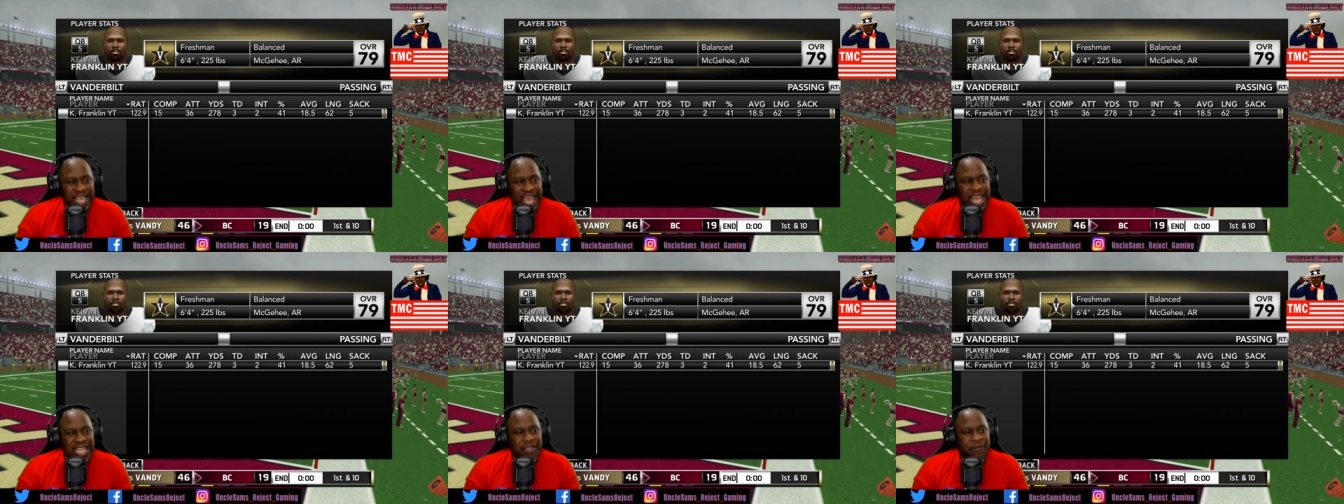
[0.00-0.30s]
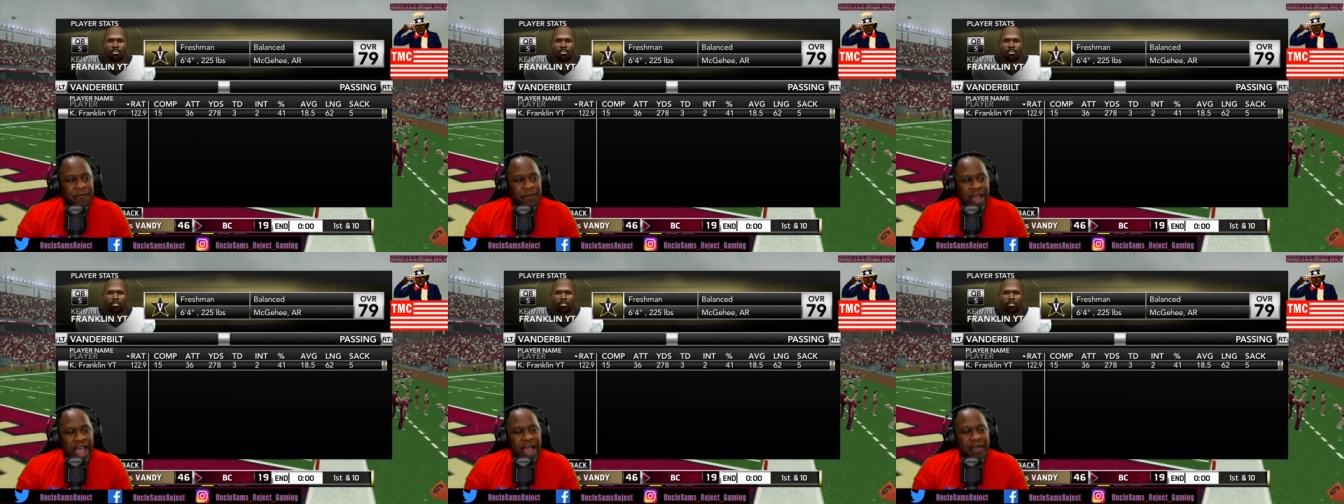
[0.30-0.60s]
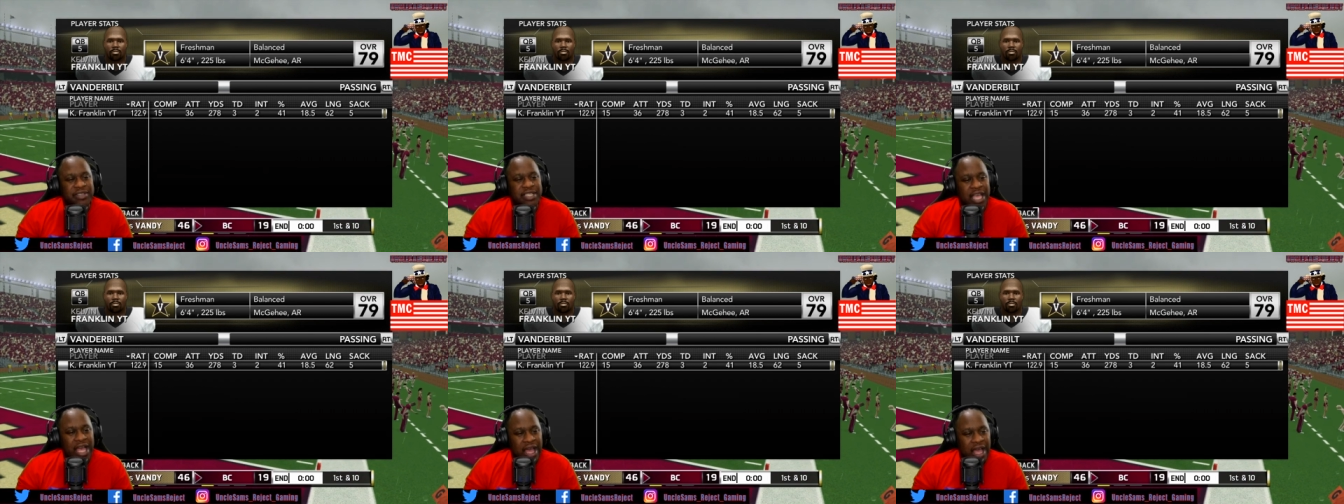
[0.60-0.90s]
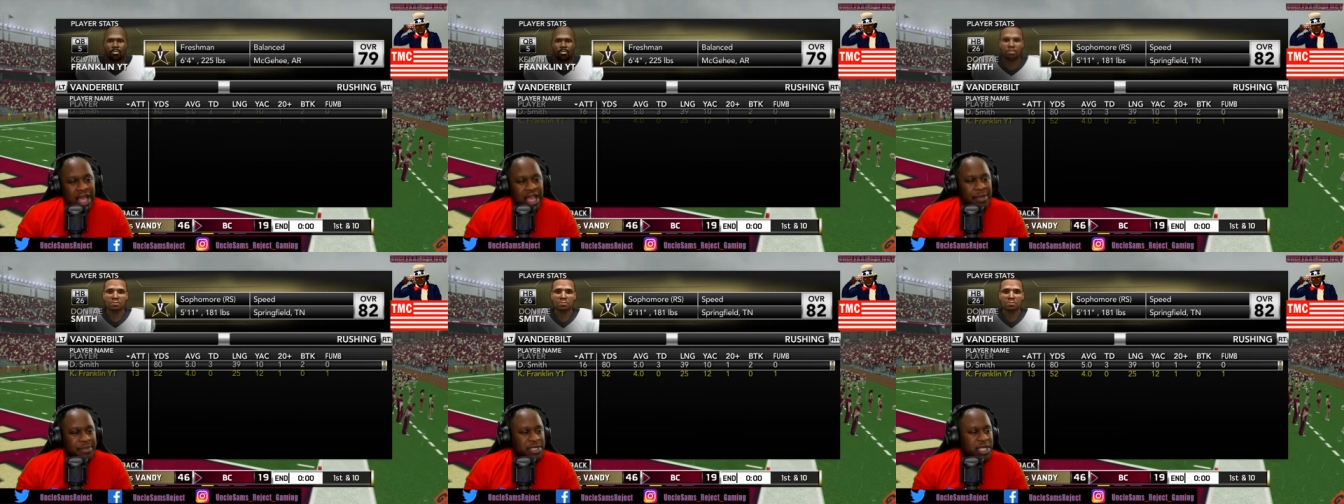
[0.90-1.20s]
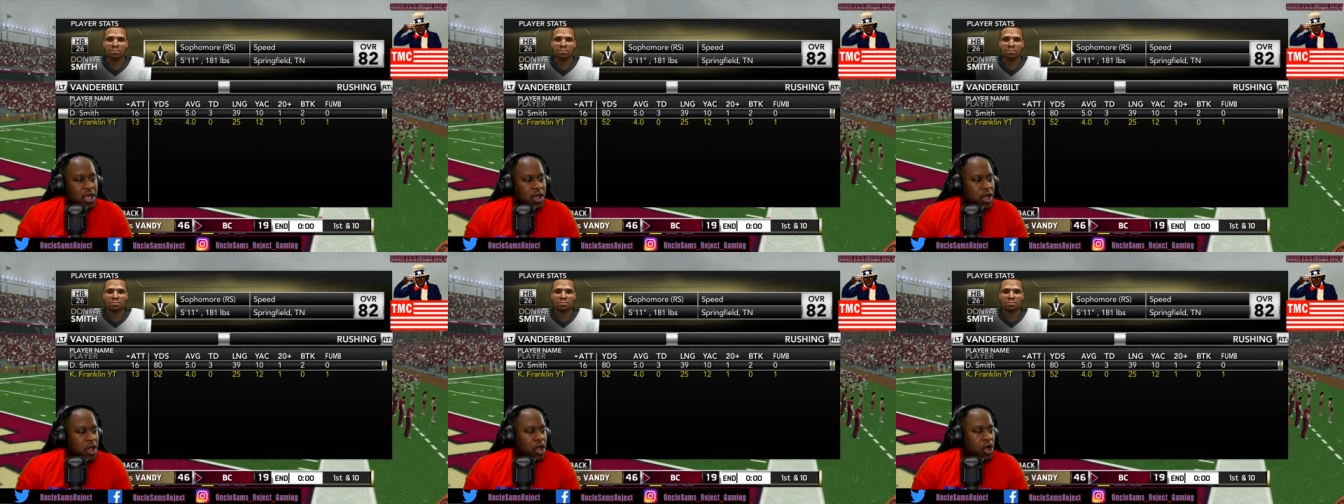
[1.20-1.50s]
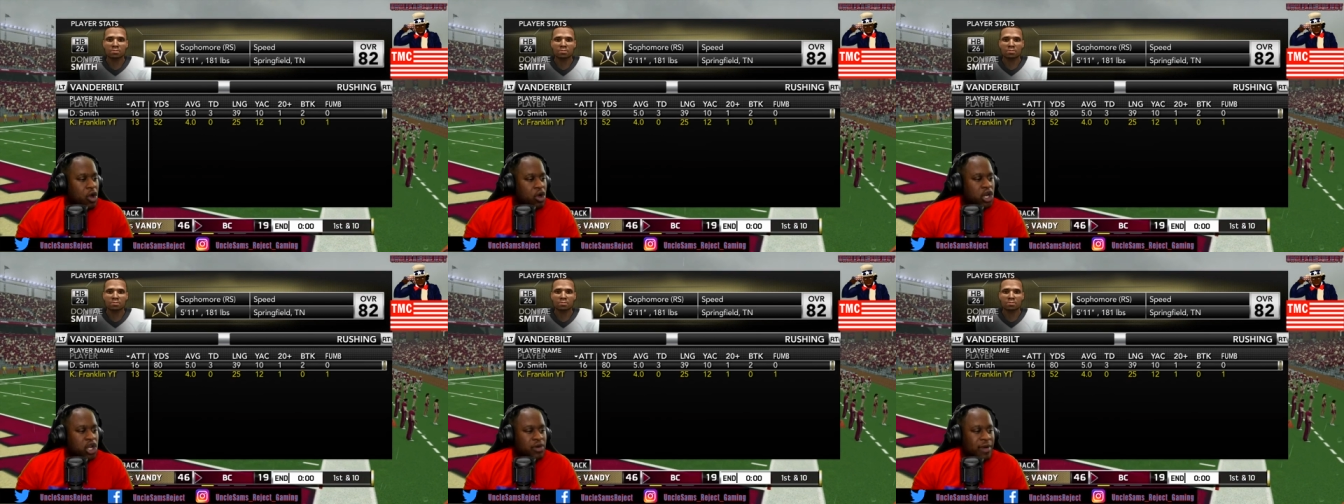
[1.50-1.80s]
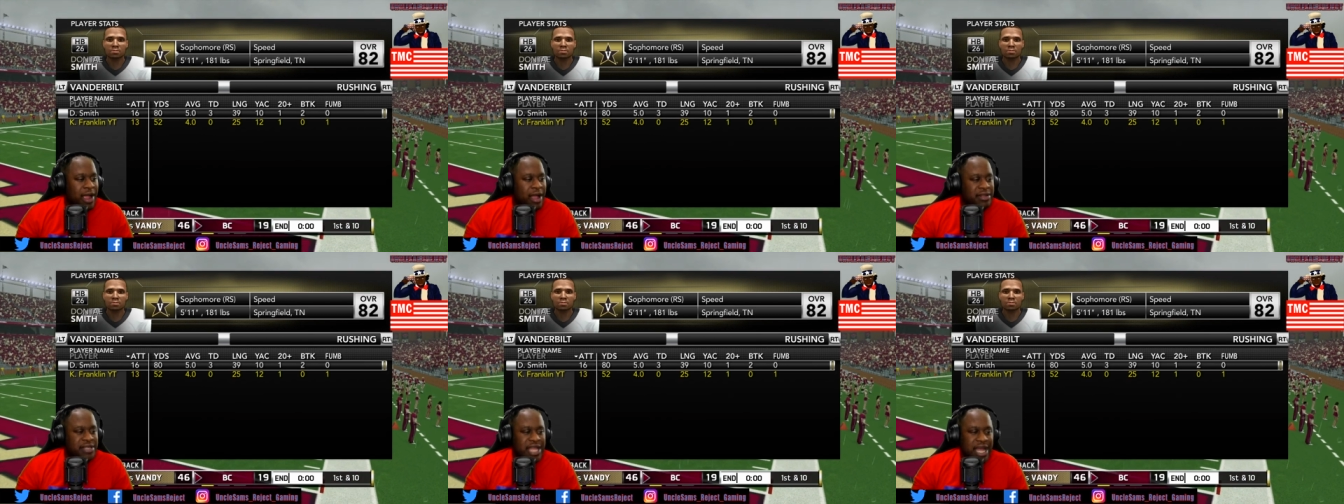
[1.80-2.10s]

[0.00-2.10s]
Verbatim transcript: sacked five times. On the